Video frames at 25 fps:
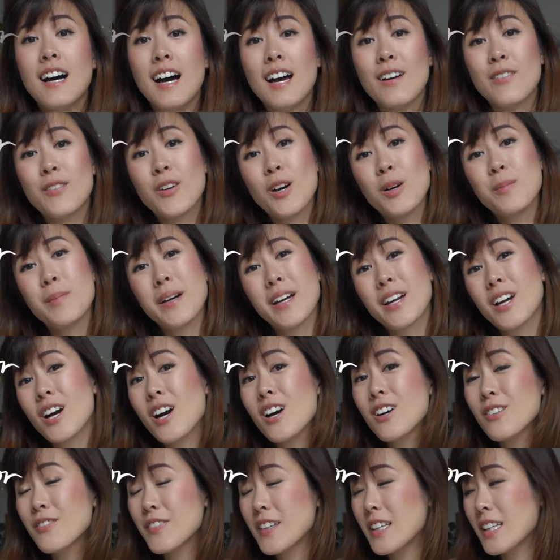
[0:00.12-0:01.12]
I've got my
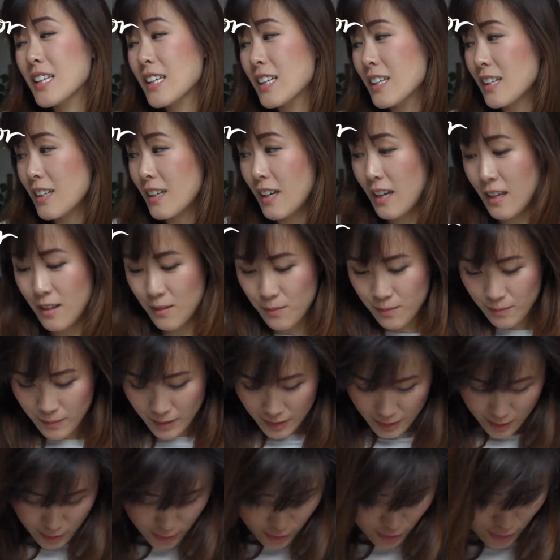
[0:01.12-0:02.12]
coffee and
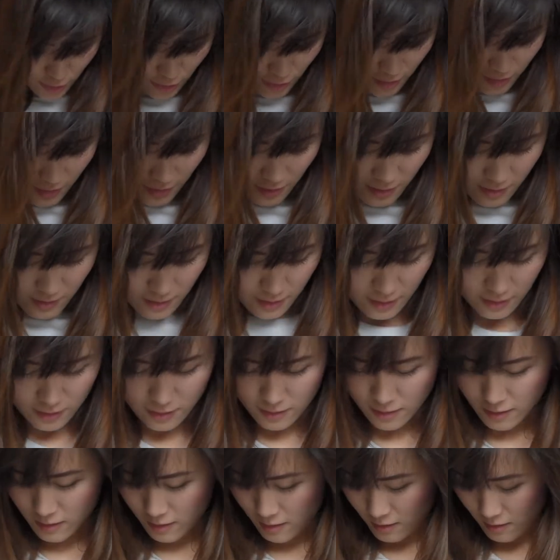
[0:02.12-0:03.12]
my shirt that
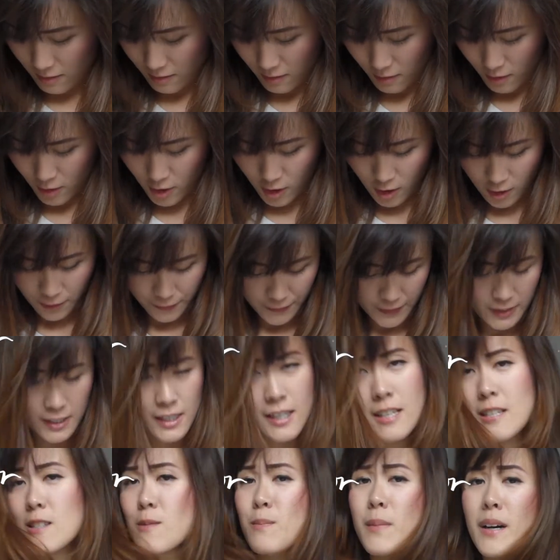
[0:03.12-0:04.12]
says
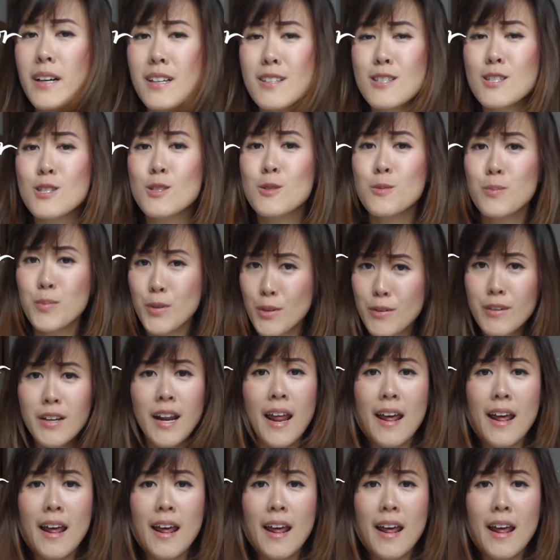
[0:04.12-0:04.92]
coffee is my spirit